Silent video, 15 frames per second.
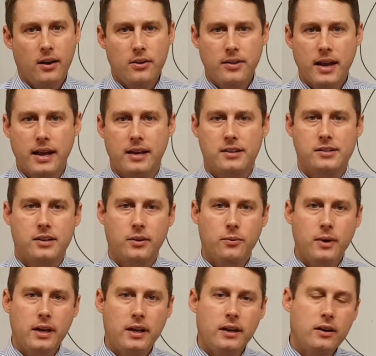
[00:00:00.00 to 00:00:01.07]
Hello there, so
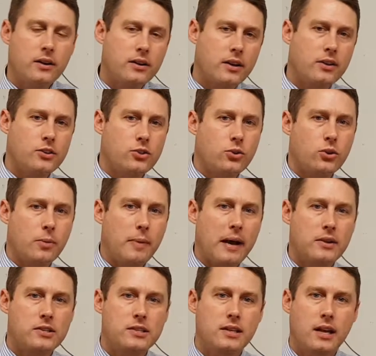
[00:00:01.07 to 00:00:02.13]
we are going to talk
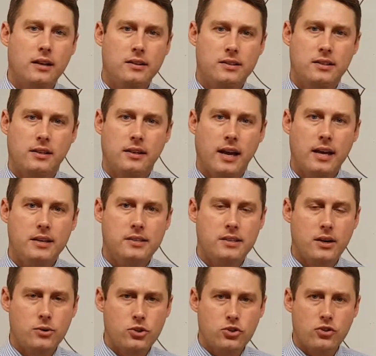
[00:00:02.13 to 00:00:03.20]
about cells today,
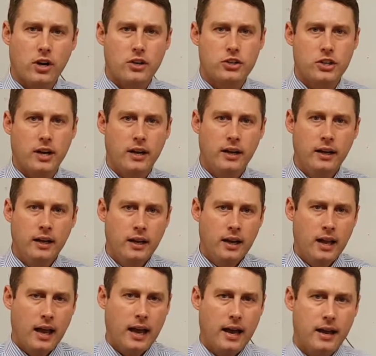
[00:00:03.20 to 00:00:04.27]
cell structure,
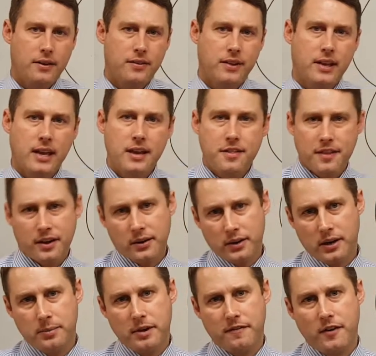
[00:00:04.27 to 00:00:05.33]
and the key thing I'm
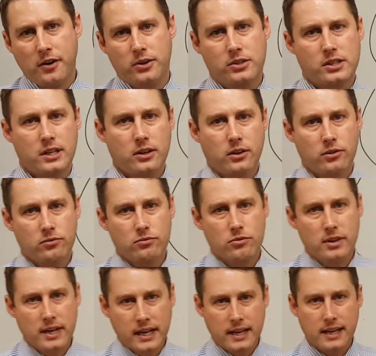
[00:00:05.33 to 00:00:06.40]
going to be focusing on
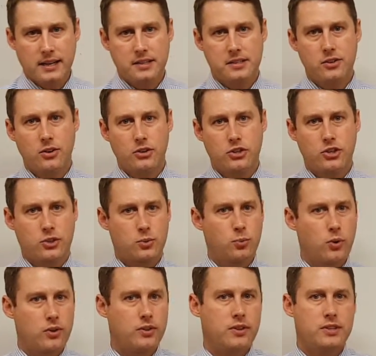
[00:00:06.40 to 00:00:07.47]
really is not just
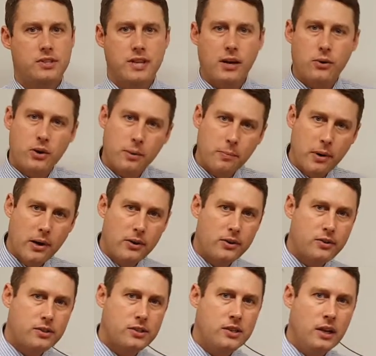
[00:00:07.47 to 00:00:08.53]
what the cell
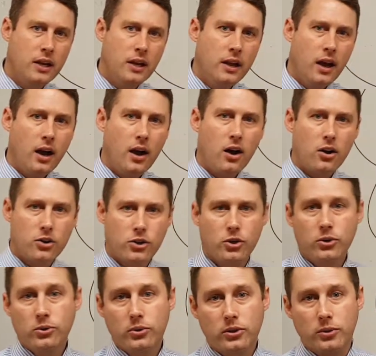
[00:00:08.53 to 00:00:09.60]
components are
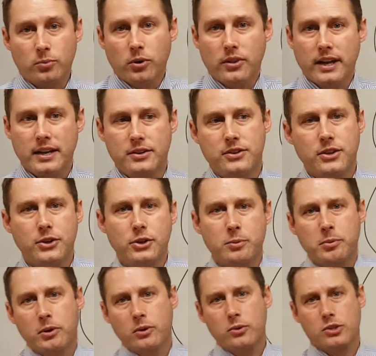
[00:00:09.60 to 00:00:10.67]
called and what they do,
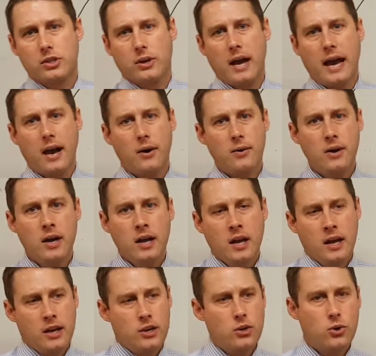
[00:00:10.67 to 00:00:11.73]
but also how
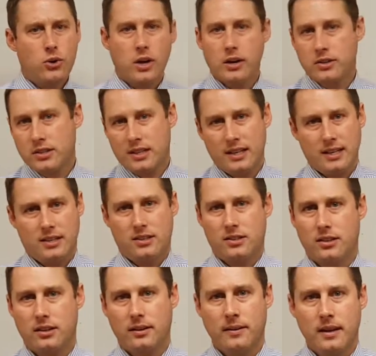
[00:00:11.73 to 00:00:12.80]
you're going to need
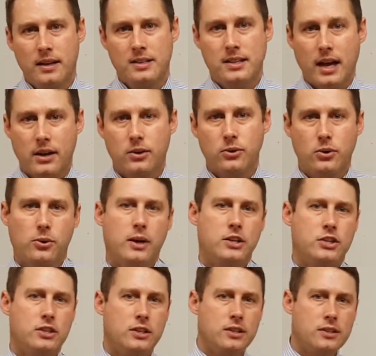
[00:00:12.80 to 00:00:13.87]
to tackle
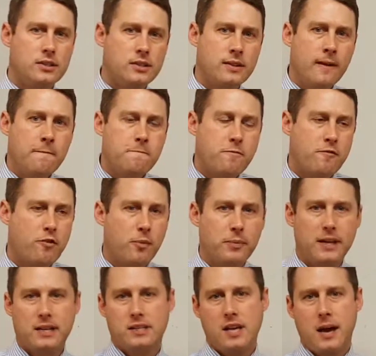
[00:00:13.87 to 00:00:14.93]
questions from
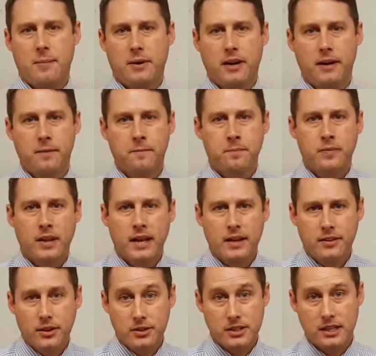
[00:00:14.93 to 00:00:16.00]
the examiner
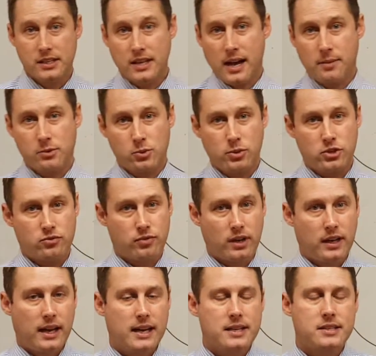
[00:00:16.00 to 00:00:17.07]
in those exams which
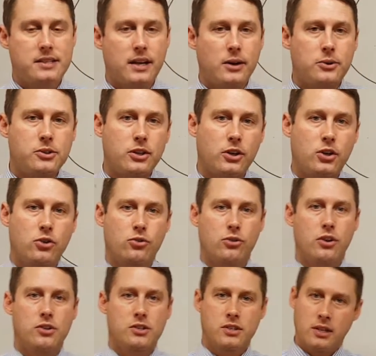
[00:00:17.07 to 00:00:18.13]
relate cells
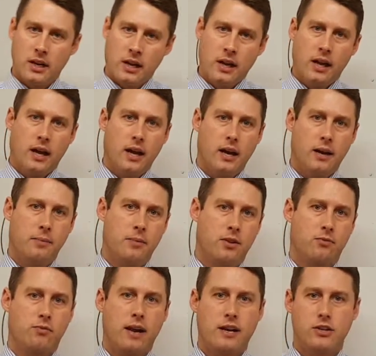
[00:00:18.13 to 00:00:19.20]
across
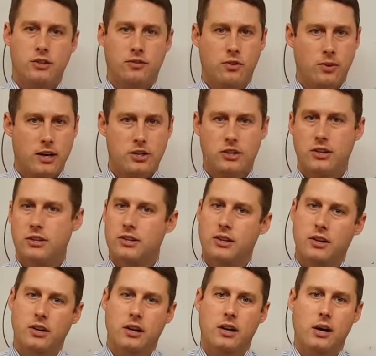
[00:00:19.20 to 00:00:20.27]
the range of questions that
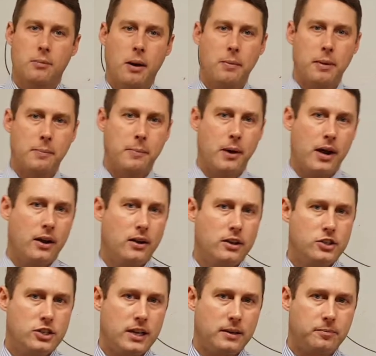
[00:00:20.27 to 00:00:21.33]
can come up in
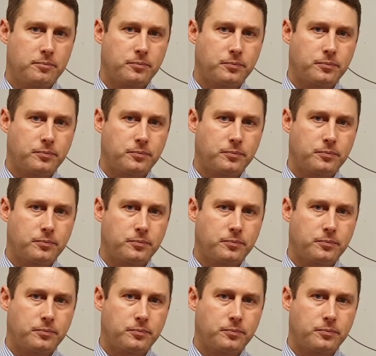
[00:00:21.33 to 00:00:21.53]
biology.